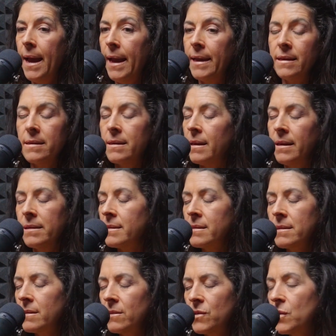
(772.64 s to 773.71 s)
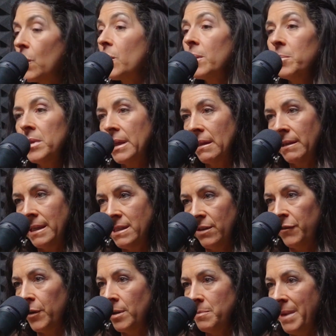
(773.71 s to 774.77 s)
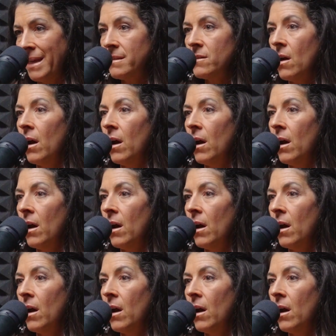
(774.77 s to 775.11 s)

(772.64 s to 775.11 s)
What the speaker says: is so completely different based